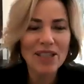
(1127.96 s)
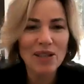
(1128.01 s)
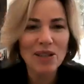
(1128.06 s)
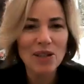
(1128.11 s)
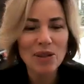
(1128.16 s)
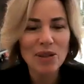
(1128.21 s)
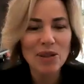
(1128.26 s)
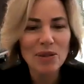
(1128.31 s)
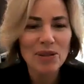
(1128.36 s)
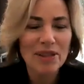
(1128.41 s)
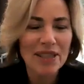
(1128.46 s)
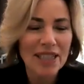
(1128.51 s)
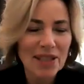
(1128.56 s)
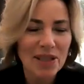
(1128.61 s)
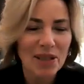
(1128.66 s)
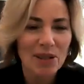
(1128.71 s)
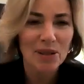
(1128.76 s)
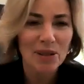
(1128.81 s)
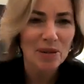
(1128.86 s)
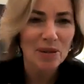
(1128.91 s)
our
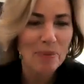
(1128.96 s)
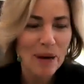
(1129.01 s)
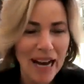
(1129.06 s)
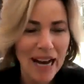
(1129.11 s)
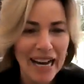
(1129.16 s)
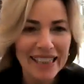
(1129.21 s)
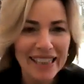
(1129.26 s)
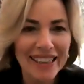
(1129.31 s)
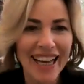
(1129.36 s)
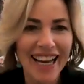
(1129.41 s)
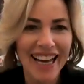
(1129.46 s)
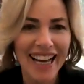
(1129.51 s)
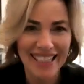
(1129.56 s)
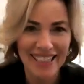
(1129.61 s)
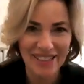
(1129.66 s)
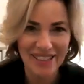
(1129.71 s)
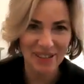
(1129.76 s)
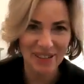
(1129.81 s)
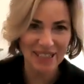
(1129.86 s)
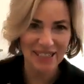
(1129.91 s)
new byline,
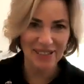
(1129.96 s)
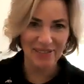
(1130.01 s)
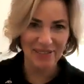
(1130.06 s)
Tracey